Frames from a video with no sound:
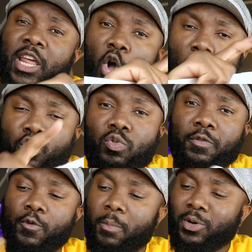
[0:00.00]
They're all
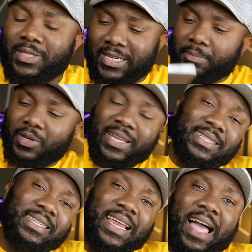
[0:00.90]
uniform on the Samsung
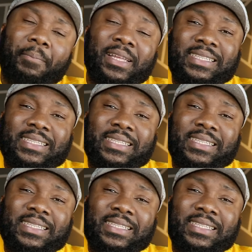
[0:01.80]
Galaxy Tab